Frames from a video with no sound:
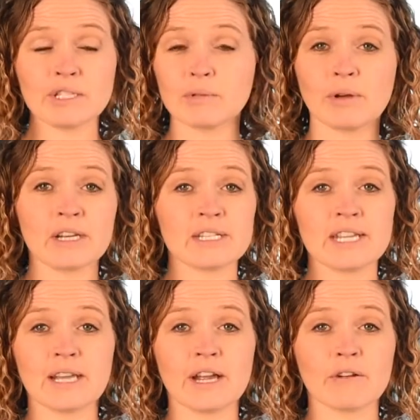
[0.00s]
I just wanted to
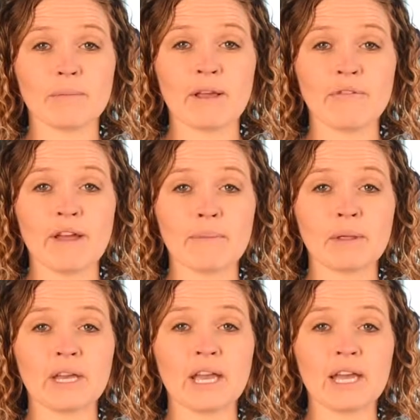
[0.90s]
take care of my
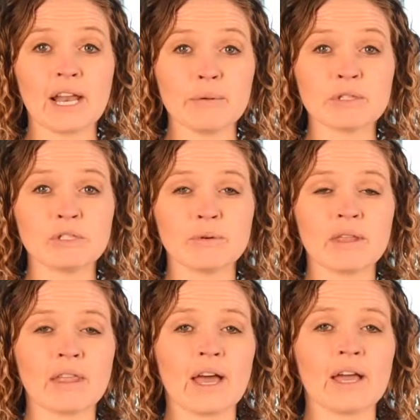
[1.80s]
family, and I was
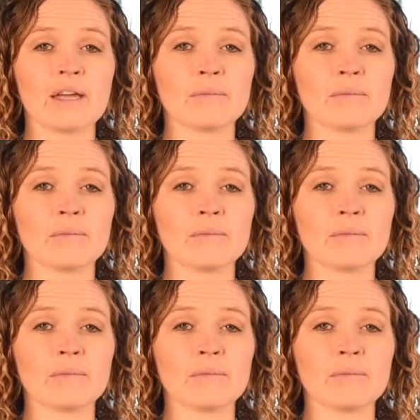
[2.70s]
doing that.